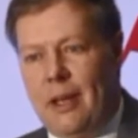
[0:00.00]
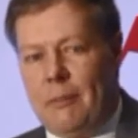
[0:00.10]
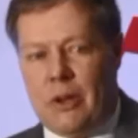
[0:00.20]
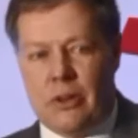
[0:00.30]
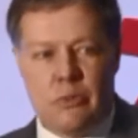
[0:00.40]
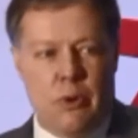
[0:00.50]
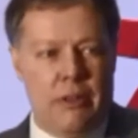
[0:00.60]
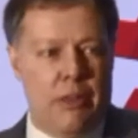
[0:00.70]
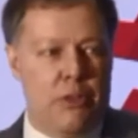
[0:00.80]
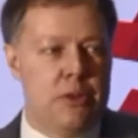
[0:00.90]
Because one
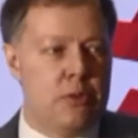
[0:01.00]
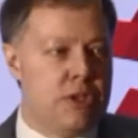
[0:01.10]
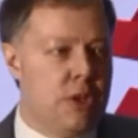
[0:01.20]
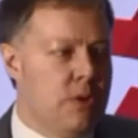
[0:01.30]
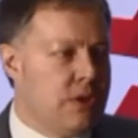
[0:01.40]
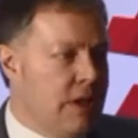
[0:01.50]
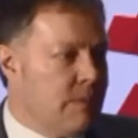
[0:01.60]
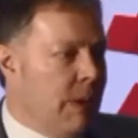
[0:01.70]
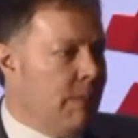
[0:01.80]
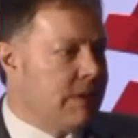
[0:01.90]
of the things we do see is
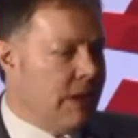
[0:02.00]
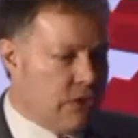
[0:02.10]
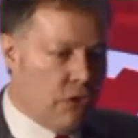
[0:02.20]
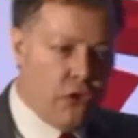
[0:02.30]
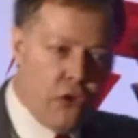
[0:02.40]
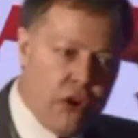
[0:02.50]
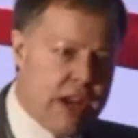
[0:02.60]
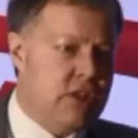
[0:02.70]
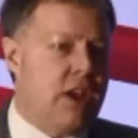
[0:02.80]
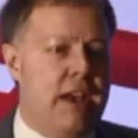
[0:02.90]
people tend to
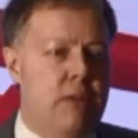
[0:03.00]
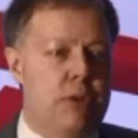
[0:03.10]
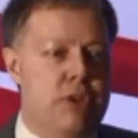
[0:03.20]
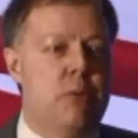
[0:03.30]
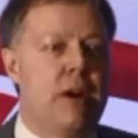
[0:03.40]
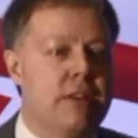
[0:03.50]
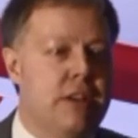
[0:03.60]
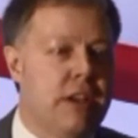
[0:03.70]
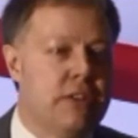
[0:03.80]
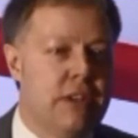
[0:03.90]
race ahead with new
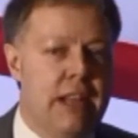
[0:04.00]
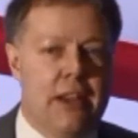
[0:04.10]
ideas.